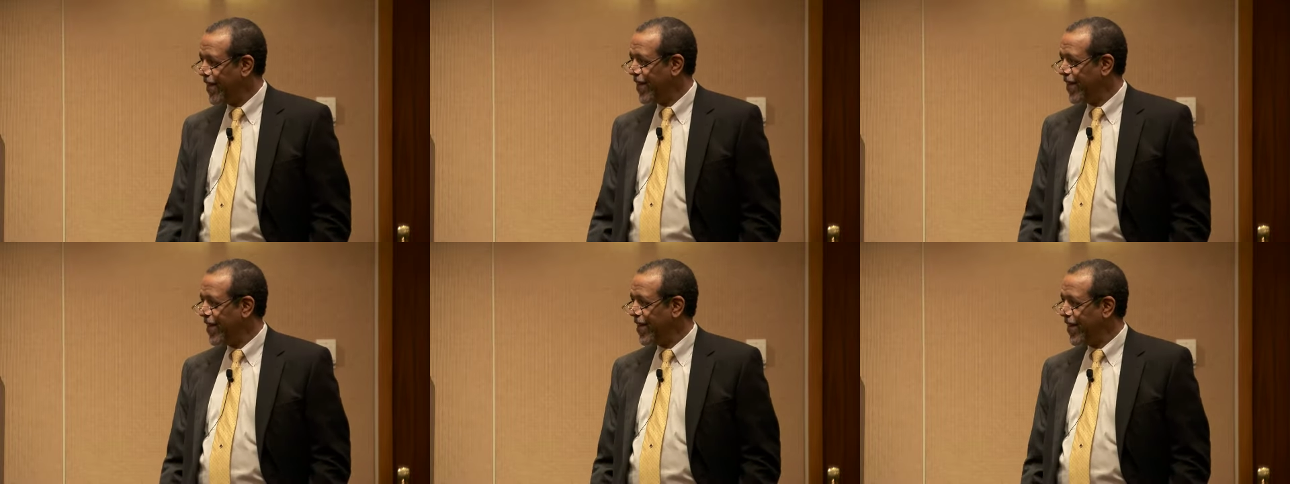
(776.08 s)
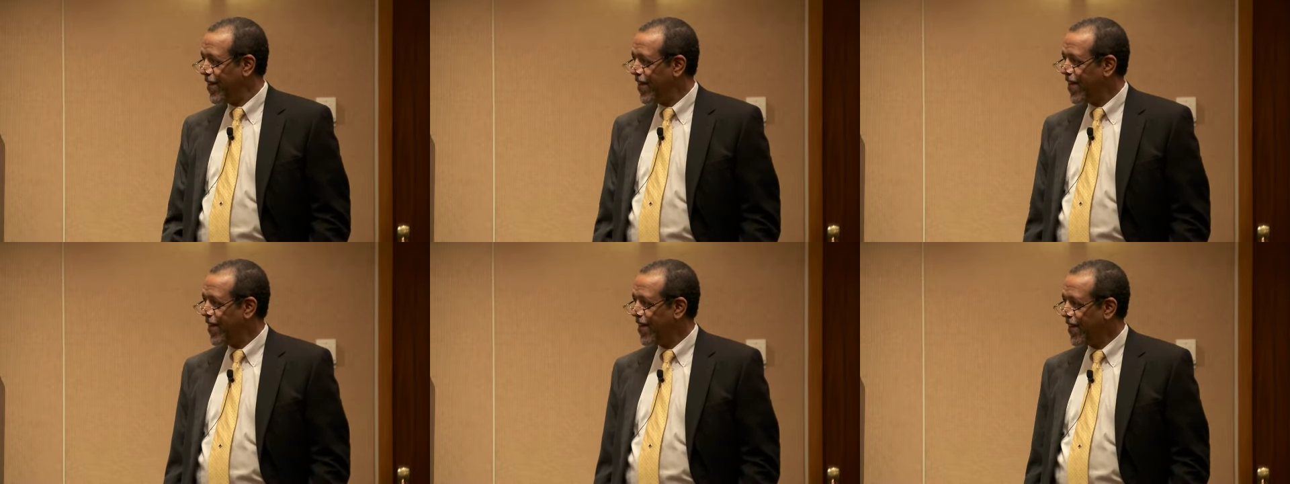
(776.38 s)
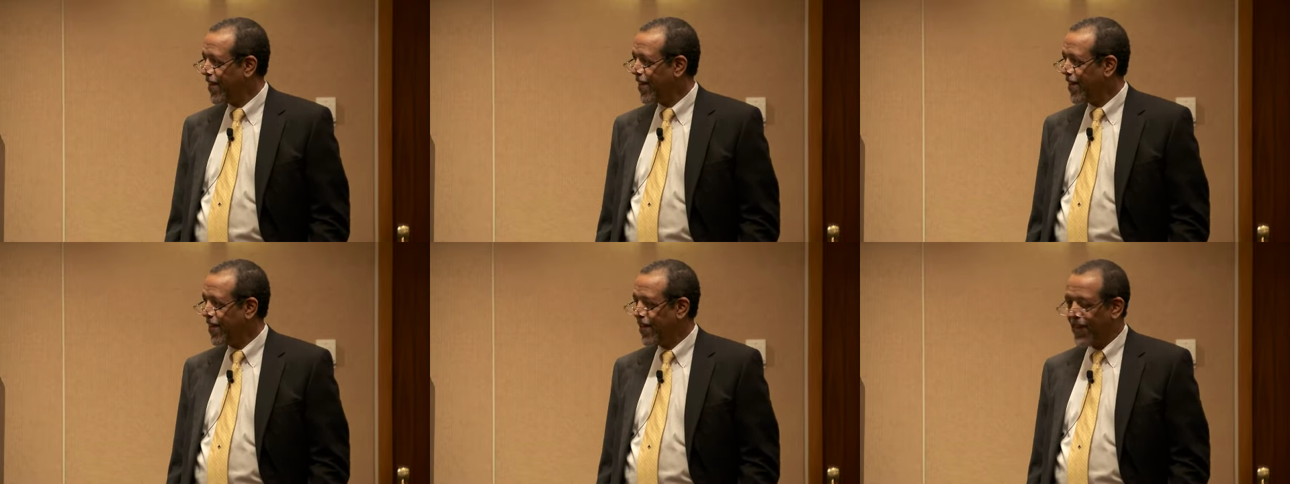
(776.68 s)

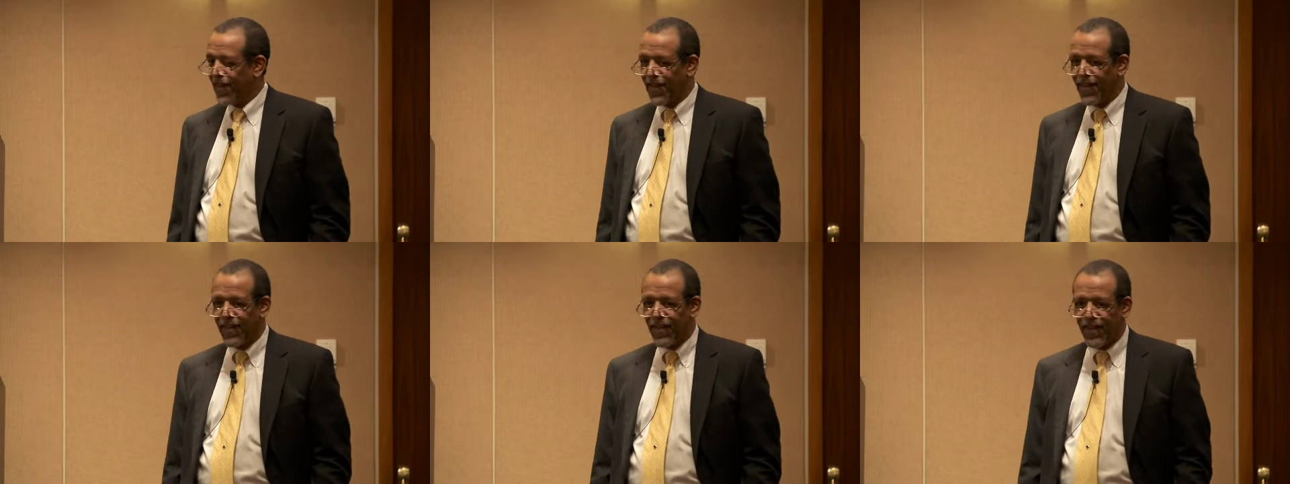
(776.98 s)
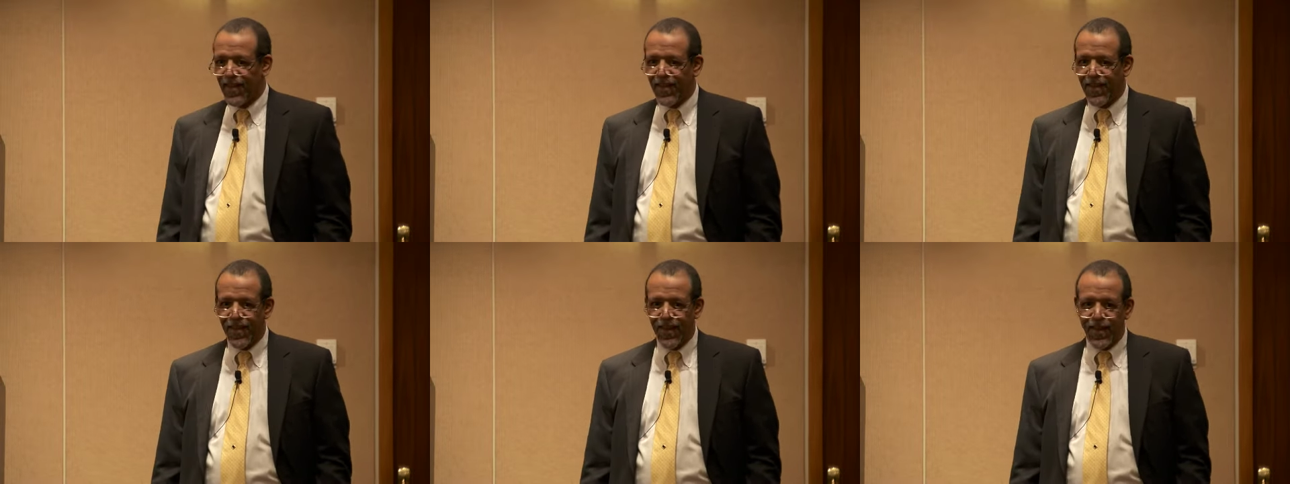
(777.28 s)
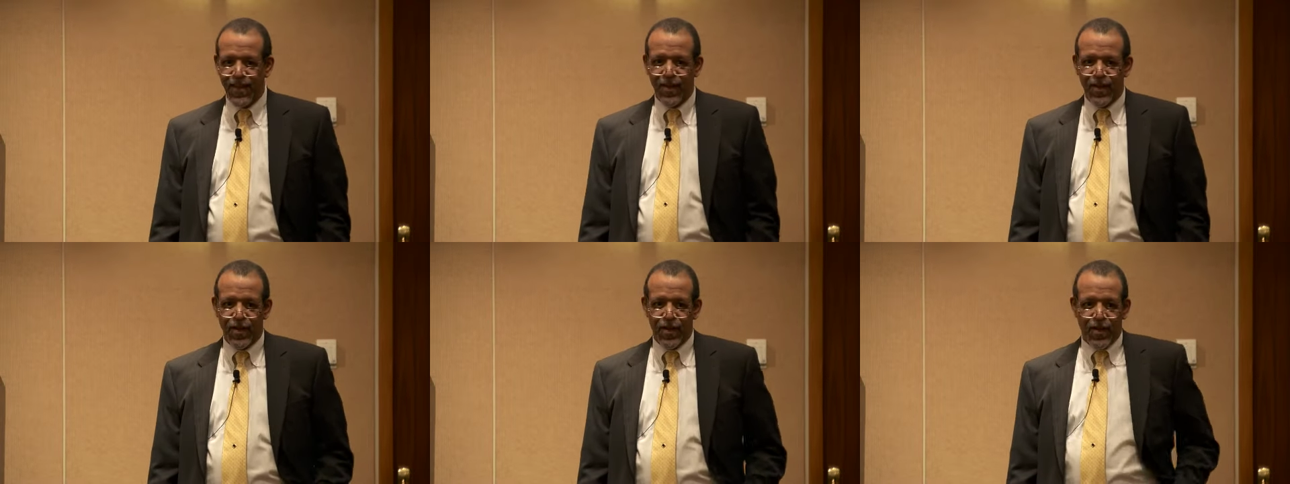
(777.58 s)

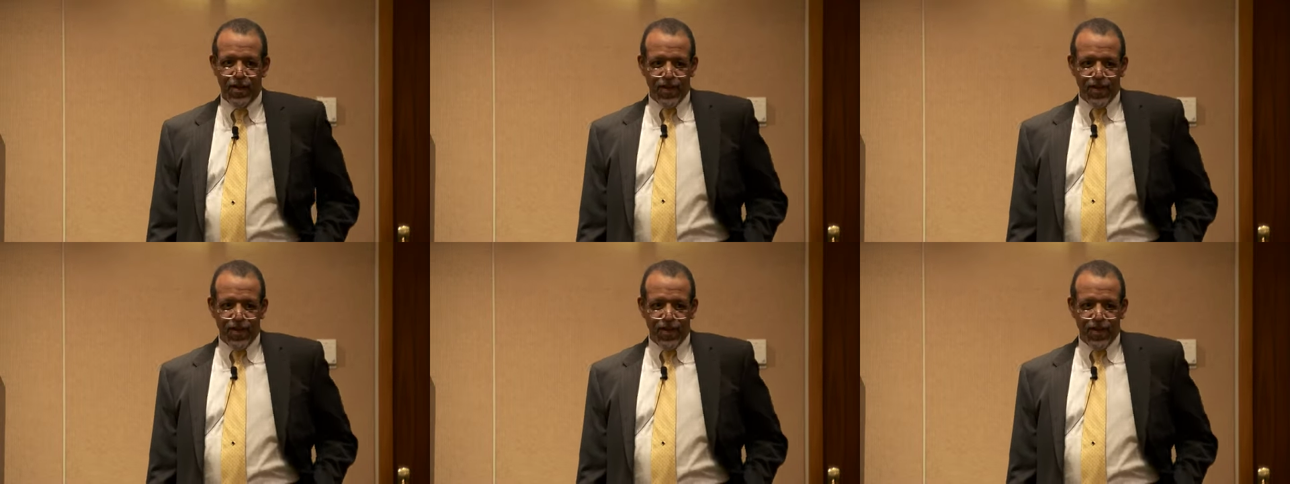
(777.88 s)
(silence)